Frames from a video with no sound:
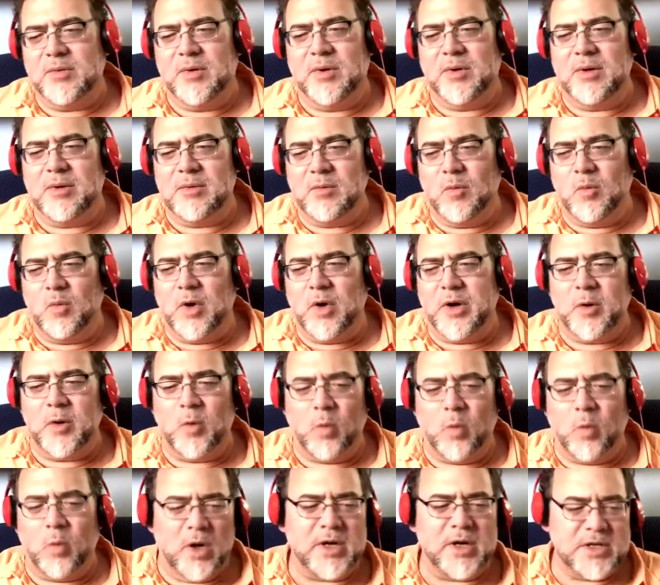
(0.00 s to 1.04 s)
what it
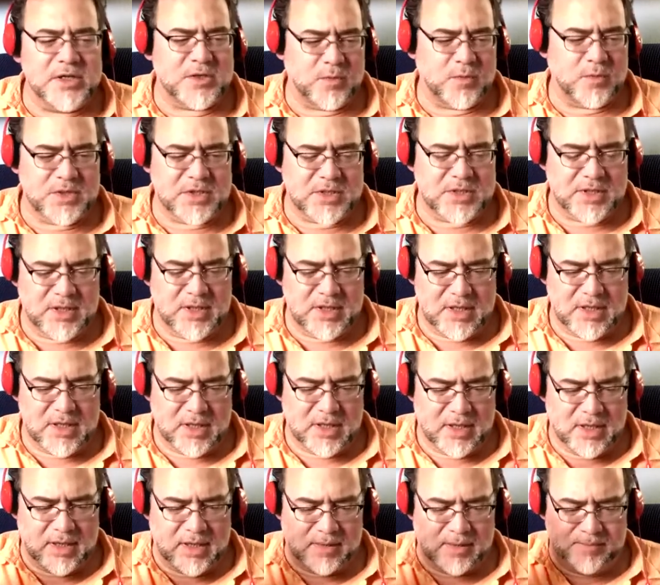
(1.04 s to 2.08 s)
was the
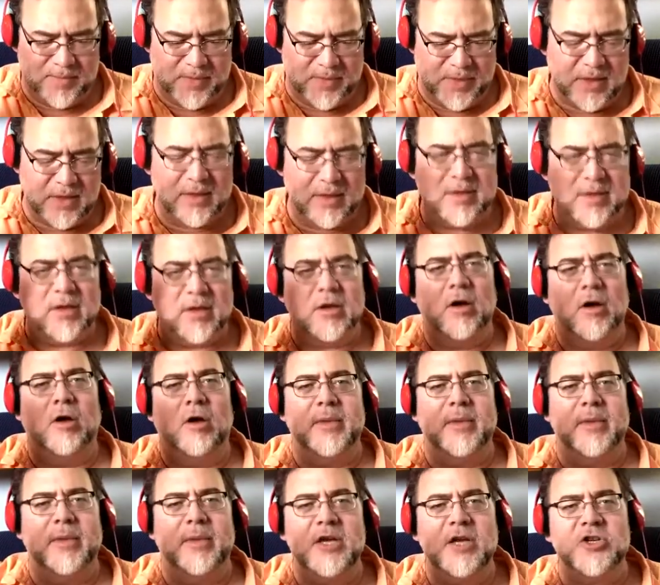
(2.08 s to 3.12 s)

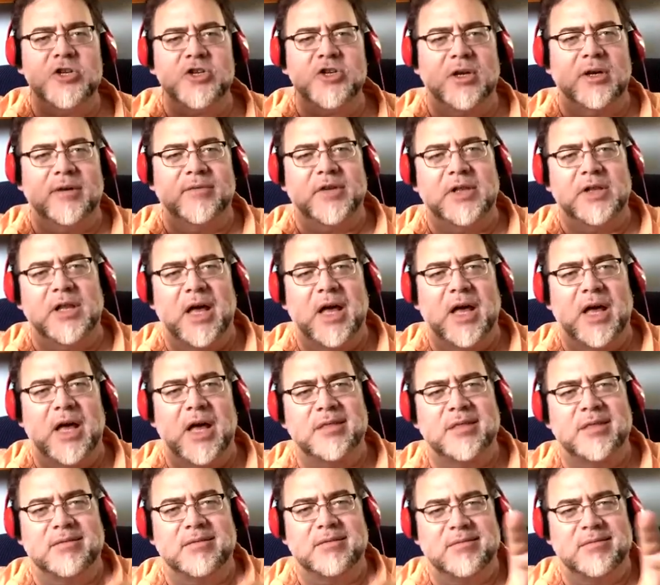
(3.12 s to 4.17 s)
culmination of a lot
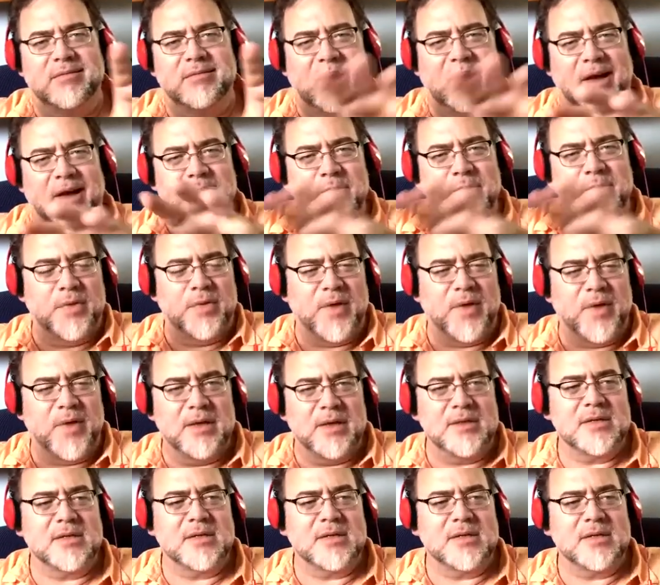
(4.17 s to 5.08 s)
of other things